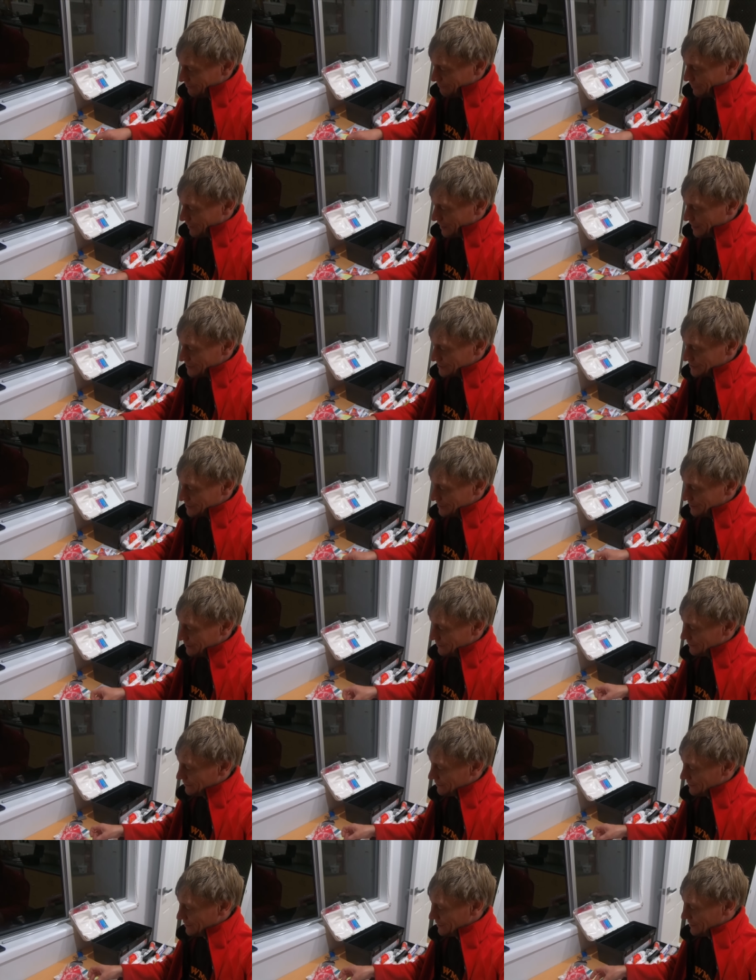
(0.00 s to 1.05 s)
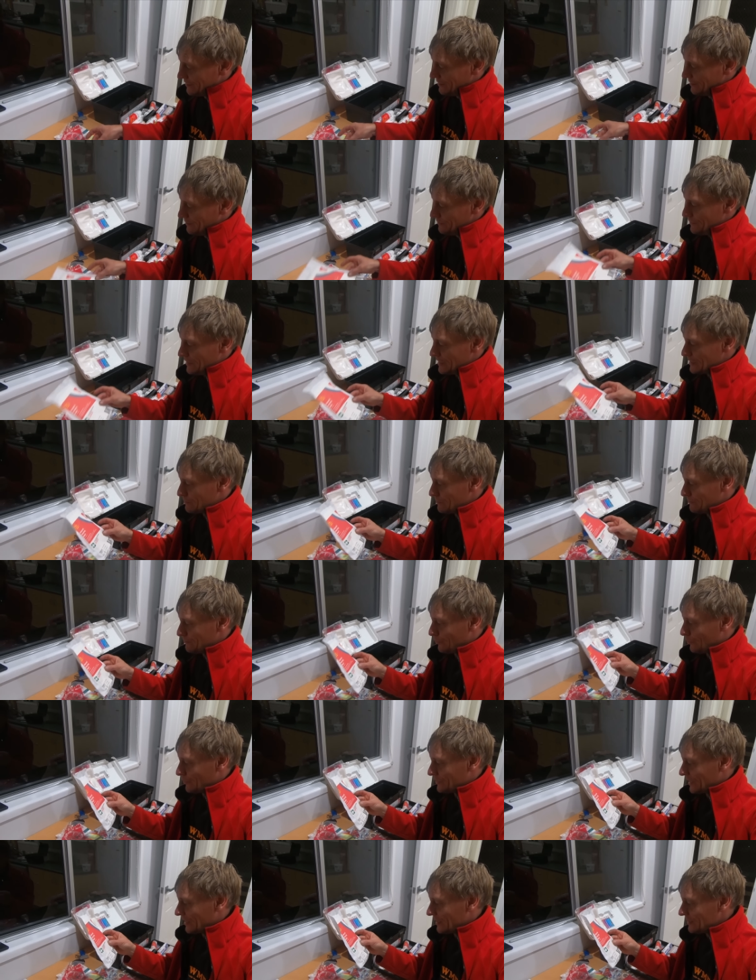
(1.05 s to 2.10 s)
have passed their best
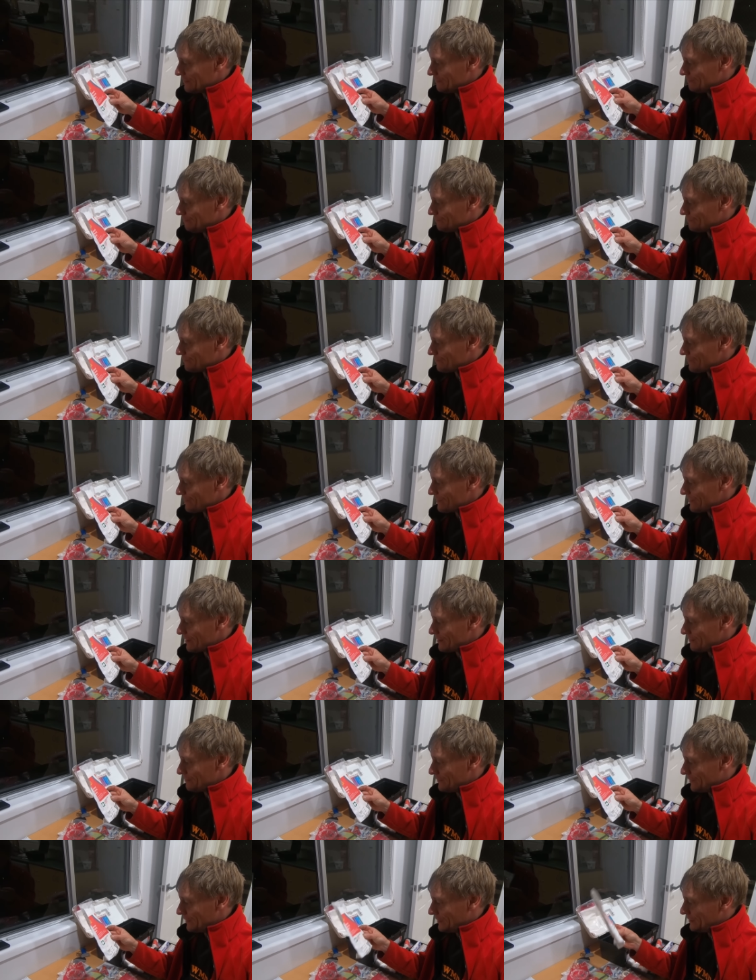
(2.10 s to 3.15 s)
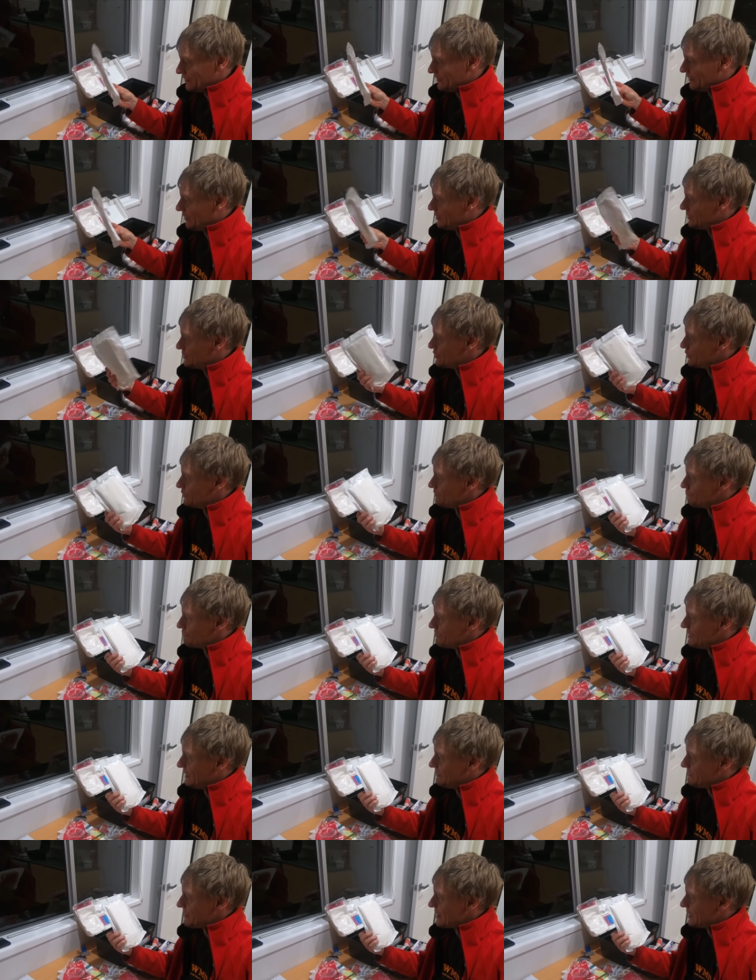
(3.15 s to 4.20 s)
before date. But you know, it shouldn't
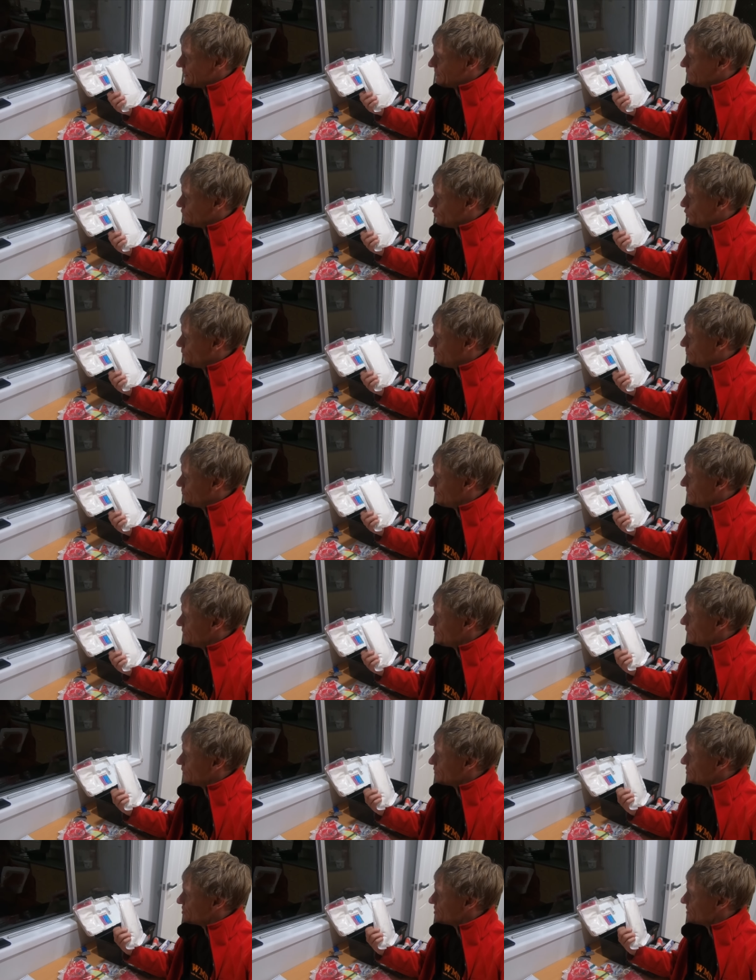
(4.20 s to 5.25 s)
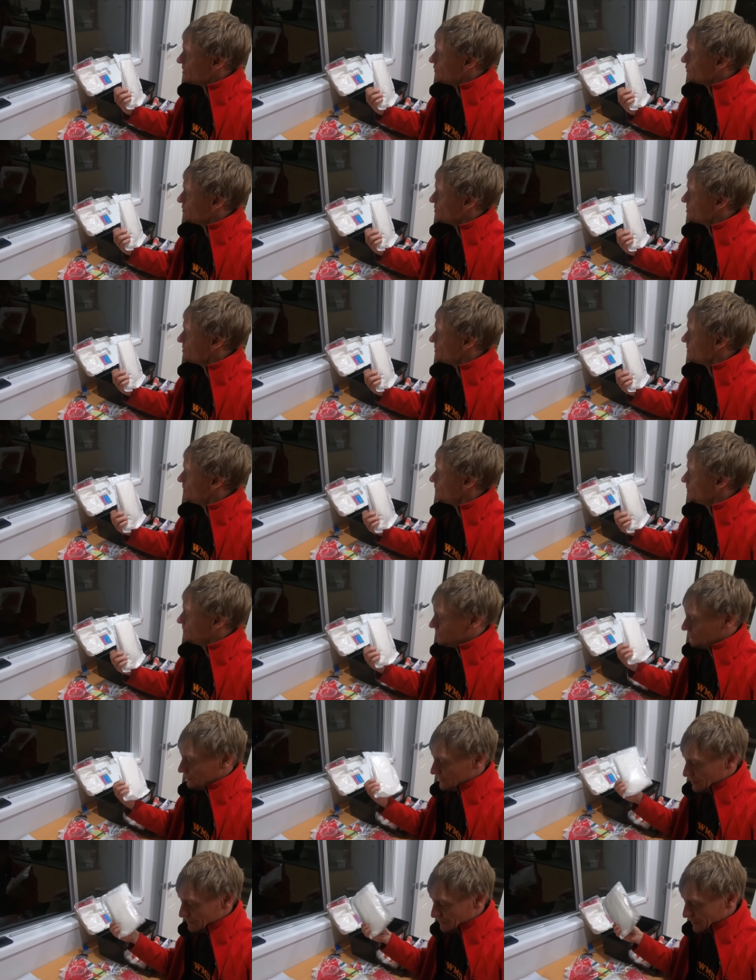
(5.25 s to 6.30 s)
really matter. They're all pretty well sealed still
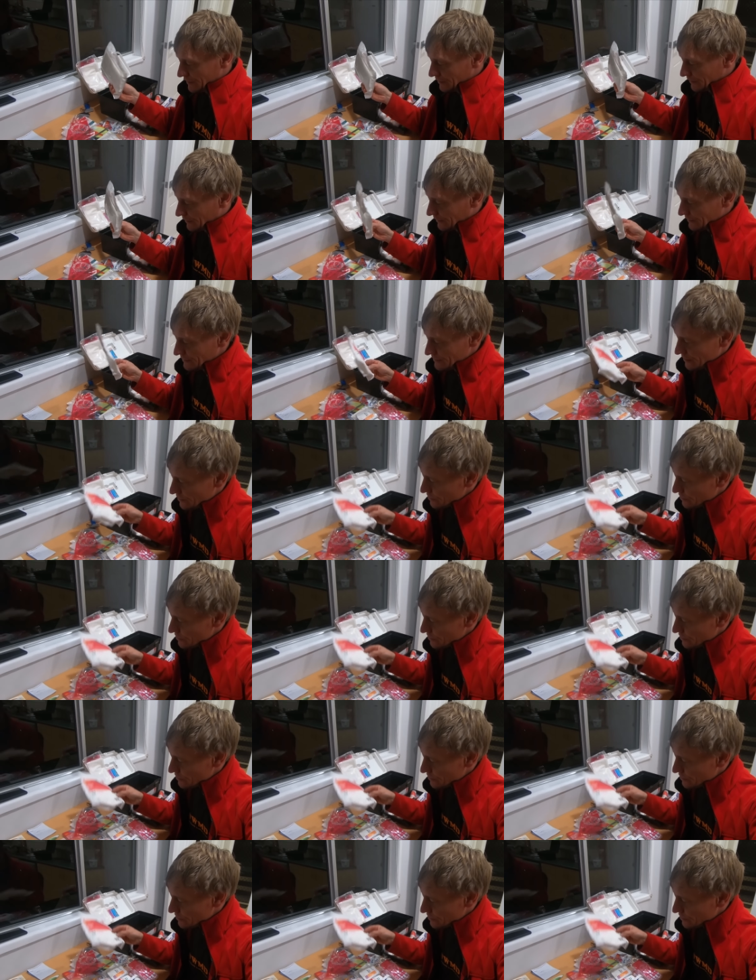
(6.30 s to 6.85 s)
and being clean